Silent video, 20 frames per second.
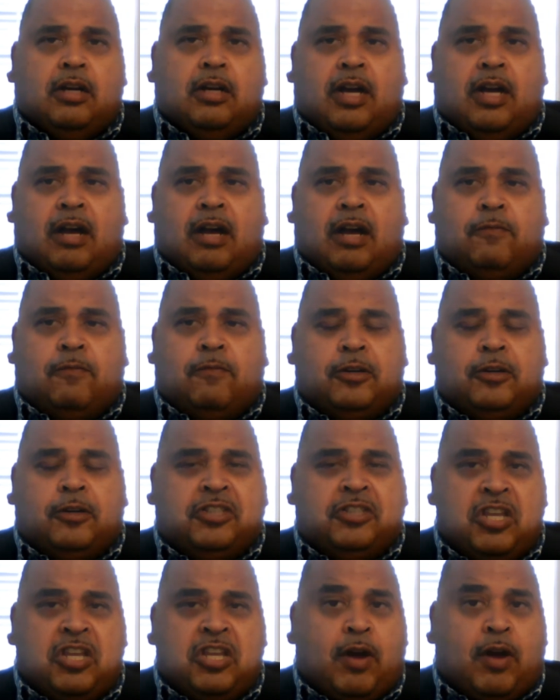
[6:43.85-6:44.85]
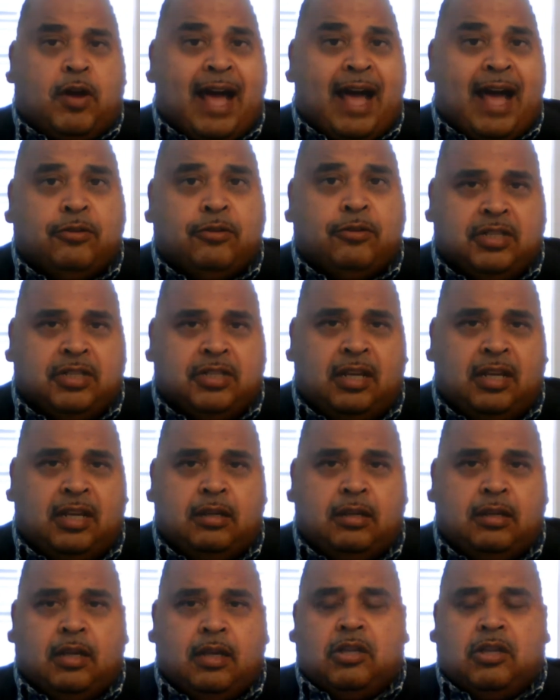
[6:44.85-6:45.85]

For senior housing,